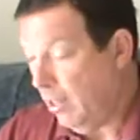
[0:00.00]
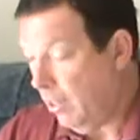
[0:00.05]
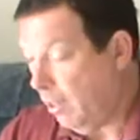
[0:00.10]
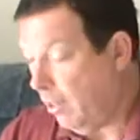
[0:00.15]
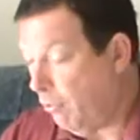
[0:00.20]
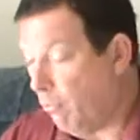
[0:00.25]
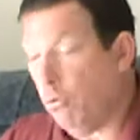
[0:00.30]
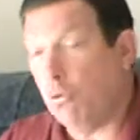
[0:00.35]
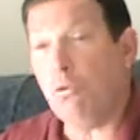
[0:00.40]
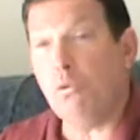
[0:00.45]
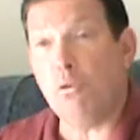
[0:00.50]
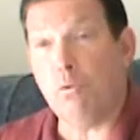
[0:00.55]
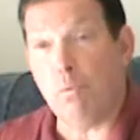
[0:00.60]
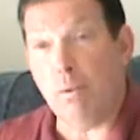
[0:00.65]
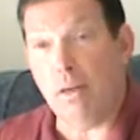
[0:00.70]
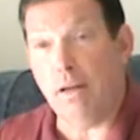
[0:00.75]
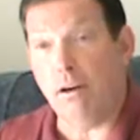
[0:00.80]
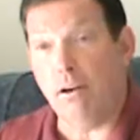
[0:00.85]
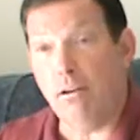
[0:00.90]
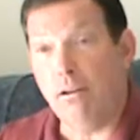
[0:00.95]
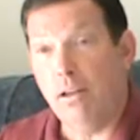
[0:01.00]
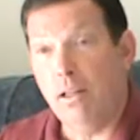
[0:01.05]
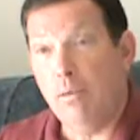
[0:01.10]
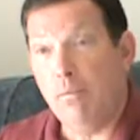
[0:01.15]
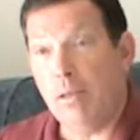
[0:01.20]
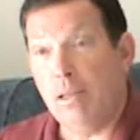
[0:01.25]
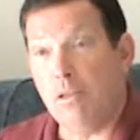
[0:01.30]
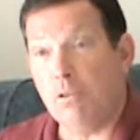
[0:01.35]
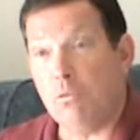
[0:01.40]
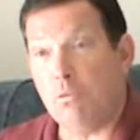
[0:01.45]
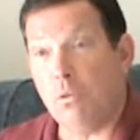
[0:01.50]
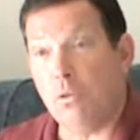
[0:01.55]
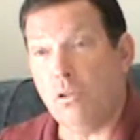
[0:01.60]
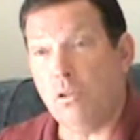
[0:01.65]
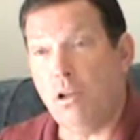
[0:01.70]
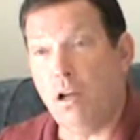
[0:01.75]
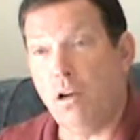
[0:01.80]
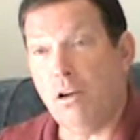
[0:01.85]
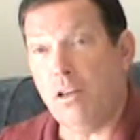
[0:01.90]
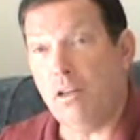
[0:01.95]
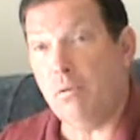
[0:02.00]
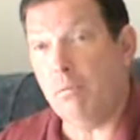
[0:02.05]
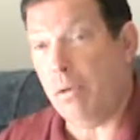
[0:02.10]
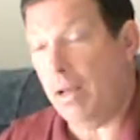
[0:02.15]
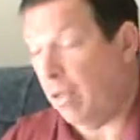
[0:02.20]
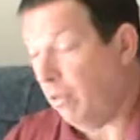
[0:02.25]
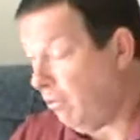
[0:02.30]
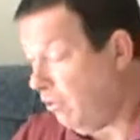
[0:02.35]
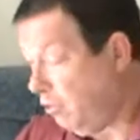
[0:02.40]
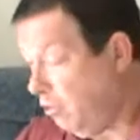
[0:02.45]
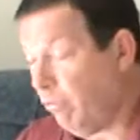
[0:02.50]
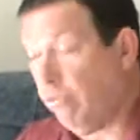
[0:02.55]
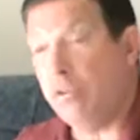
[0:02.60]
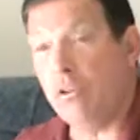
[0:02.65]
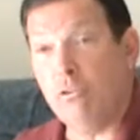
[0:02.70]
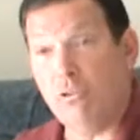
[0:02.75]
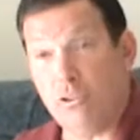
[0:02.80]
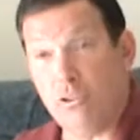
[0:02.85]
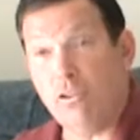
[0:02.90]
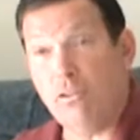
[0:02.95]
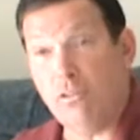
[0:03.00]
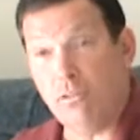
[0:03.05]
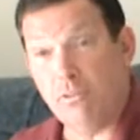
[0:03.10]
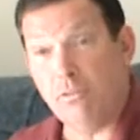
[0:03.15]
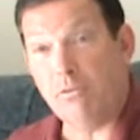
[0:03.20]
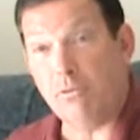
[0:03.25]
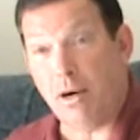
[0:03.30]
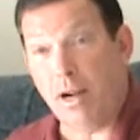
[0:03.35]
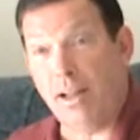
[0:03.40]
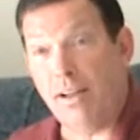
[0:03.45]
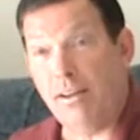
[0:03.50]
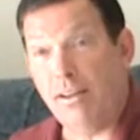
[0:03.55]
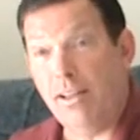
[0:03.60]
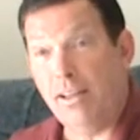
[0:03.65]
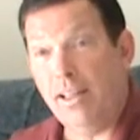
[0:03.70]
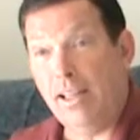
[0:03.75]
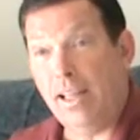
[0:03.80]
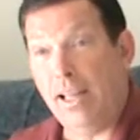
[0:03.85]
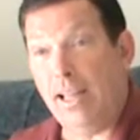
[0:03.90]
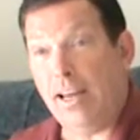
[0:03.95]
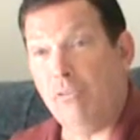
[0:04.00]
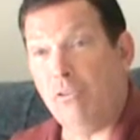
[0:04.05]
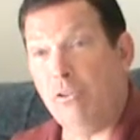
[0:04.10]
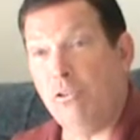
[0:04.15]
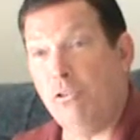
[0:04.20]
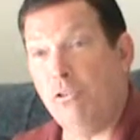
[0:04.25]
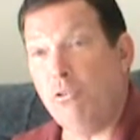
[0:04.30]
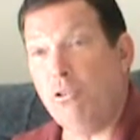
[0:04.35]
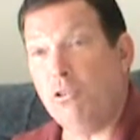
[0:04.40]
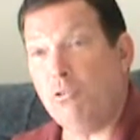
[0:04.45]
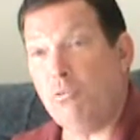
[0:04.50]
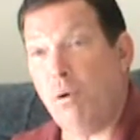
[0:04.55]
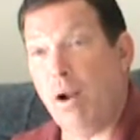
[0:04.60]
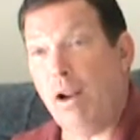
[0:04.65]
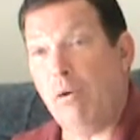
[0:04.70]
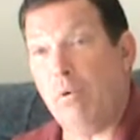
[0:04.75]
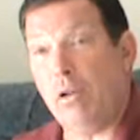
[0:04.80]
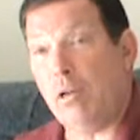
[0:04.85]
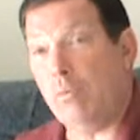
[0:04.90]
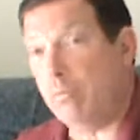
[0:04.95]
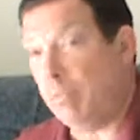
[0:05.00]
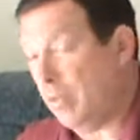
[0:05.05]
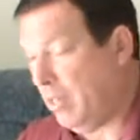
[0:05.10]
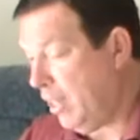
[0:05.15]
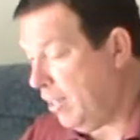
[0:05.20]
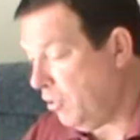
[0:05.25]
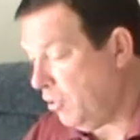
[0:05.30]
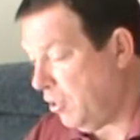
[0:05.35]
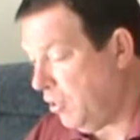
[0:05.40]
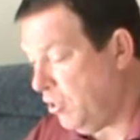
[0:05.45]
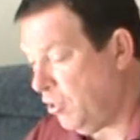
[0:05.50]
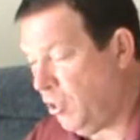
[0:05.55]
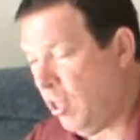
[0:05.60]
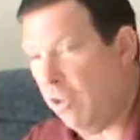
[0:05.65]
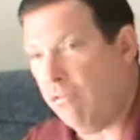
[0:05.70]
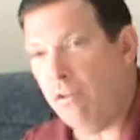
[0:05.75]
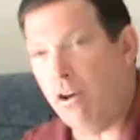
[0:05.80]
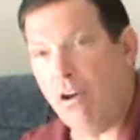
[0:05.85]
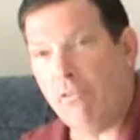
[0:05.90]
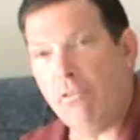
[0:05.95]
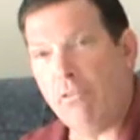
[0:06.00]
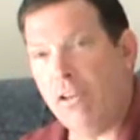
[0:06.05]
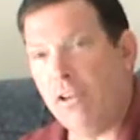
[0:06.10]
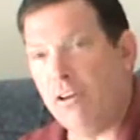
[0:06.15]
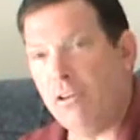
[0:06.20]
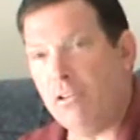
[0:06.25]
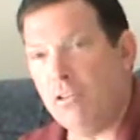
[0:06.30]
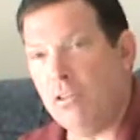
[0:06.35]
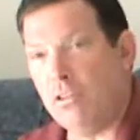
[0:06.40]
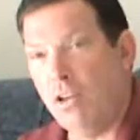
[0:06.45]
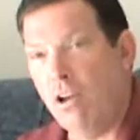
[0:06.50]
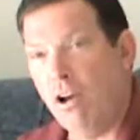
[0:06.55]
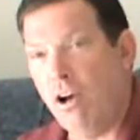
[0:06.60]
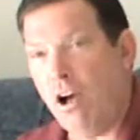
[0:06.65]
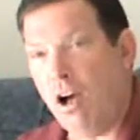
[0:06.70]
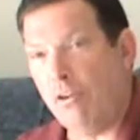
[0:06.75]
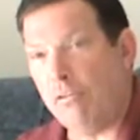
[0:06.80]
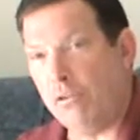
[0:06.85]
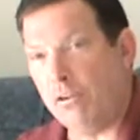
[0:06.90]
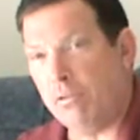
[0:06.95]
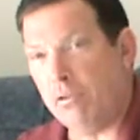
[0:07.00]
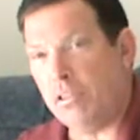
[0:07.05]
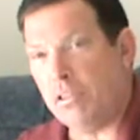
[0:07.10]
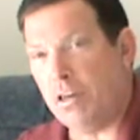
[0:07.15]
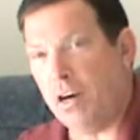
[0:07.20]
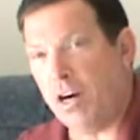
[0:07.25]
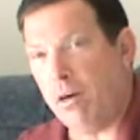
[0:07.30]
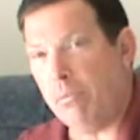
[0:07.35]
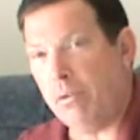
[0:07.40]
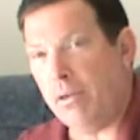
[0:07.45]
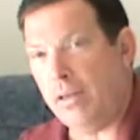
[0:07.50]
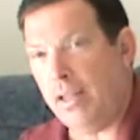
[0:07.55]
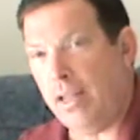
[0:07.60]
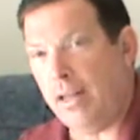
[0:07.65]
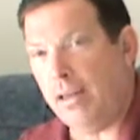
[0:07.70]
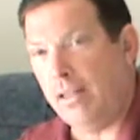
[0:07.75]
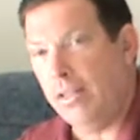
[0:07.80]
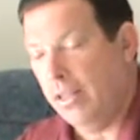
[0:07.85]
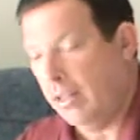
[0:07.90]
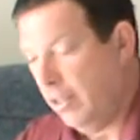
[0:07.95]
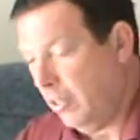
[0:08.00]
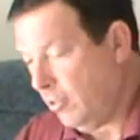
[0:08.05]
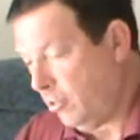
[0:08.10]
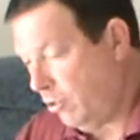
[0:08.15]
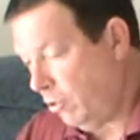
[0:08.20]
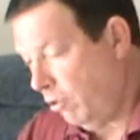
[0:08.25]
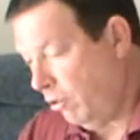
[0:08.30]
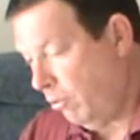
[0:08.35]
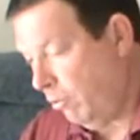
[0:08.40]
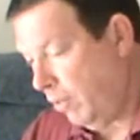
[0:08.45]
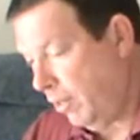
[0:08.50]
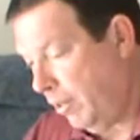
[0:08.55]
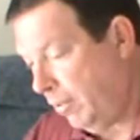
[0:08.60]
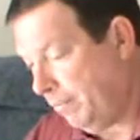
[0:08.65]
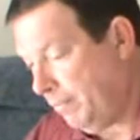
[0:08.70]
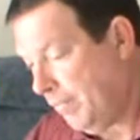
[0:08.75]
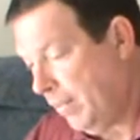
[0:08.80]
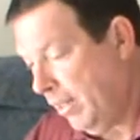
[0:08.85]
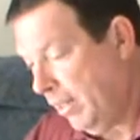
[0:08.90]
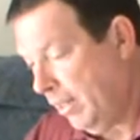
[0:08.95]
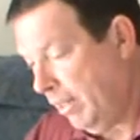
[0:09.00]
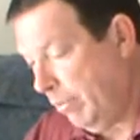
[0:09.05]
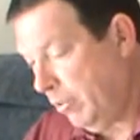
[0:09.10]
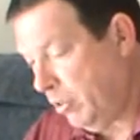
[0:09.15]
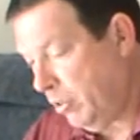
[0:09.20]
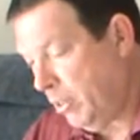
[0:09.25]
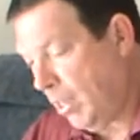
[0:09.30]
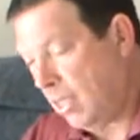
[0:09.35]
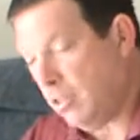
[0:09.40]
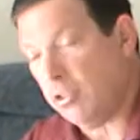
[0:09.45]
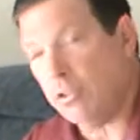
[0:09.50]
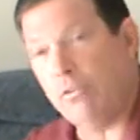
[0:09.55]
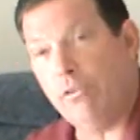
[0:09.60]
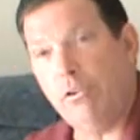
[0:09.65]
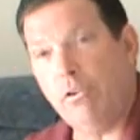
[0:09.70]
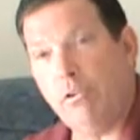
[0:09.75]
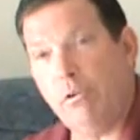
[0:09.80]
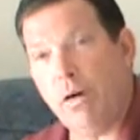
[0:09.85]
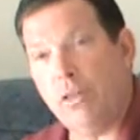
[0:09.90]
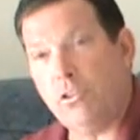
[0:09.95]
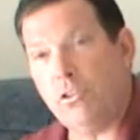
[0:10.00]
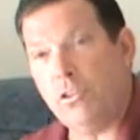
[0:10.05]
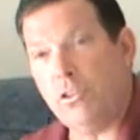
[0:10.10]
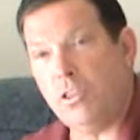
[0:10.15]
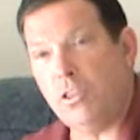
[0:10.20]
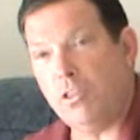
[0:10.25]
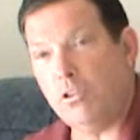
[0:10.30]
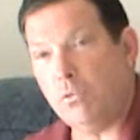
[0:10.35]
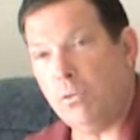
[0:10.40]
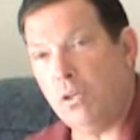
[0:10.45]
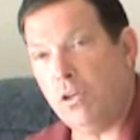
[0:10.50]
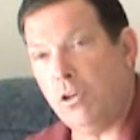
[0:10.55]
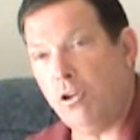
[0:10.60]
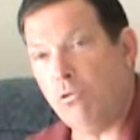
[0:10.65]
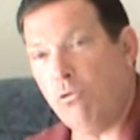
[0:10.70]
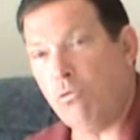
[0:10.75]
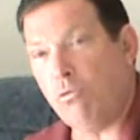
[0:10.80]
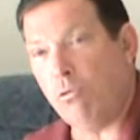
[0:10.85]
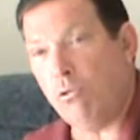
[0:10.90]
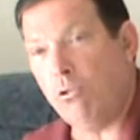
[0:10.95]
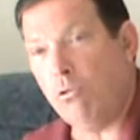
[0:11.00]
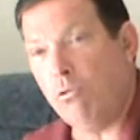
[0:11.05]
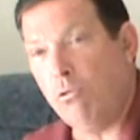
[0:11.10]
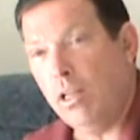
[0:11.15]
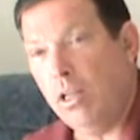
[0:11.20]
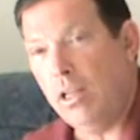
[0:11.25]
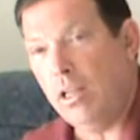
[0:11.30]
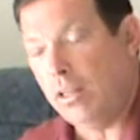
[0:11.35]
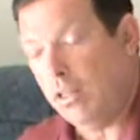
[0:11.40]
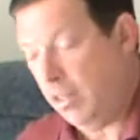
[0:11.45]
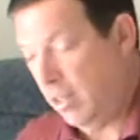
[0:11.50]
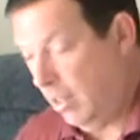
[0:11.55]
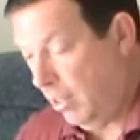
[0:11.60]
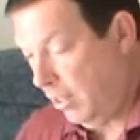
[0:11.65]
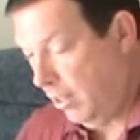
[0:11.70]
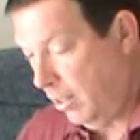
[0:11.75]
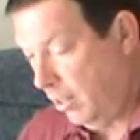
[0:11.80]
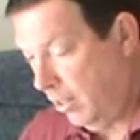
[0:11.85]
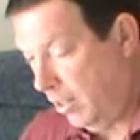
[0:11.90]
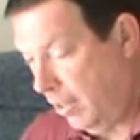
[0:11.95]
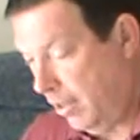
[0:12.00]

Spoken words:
work with me here, because we're talking about your future, right? And if you do this right, we can potentially shave off years off your retirement date. So let me just ask a few questions here as we go through the